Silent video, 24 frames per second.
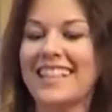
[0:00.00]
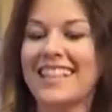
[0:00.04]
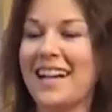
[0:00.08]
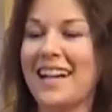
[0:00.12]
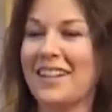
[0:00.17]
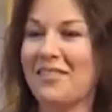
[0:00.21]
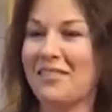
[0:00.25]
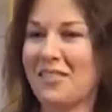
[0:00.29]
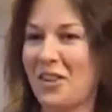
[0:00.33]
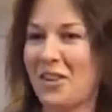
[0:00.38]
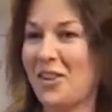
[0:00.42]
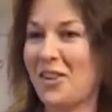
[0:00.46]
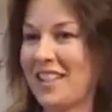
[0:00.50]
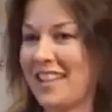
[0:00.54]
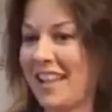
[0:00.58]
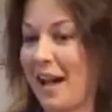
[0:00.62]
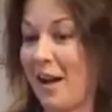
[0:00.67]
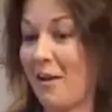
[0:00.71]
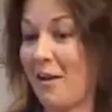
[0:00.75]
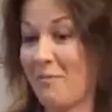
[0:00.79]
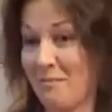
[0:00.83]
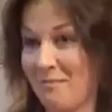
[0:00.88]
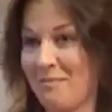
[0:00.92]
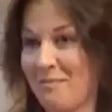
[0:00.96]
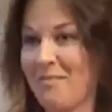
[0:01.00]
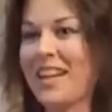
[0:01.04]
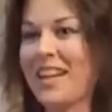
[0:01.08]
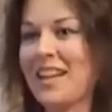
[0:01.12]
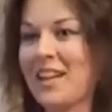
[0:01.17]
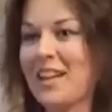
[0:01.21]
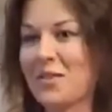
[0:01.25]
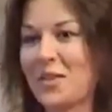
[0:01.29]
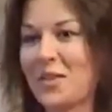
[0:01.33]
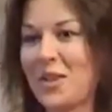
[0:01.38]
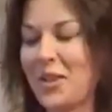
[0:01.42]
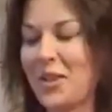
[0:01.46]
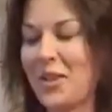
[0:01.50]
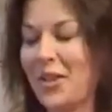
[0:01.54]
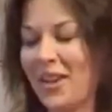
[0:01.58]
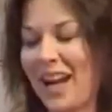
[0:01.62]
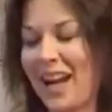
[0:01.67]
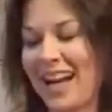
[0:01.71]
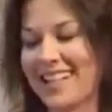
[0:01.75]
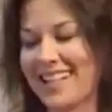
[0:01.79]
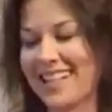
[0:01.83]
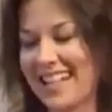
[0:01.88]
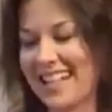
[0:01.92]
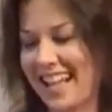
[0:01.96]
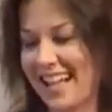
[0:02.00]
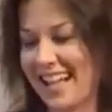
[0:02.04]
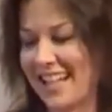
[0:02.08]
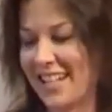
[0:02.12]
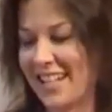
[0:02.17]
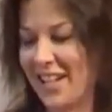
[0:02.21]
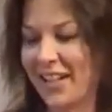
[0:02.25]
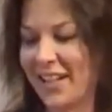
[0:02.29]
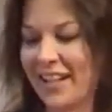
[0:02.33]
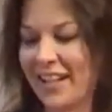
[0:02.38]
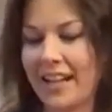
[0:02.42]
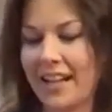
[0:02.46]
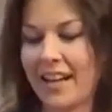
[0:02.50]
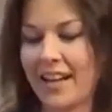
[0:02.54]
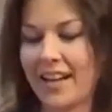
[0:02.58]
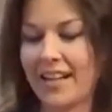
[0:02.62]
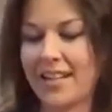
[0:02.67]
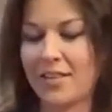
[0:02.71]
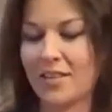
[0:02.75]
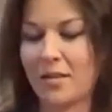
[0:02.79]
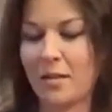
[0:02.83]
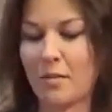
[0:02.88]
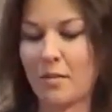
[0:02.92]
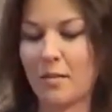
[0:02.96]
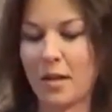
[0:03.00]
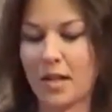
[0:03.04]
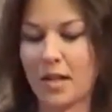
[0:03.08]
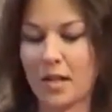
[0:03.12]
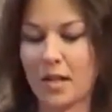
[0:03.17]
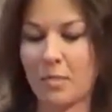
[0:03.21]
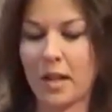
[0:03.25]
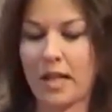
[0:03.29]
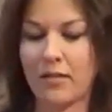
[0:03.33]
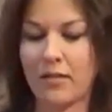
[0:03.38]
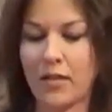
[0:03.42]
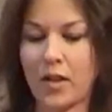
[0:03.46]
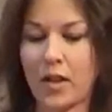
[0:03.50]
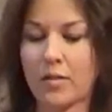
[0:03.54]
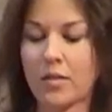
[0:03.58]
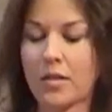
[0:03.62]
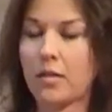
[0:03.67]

and of course that grew, as they do, into a much bigger film.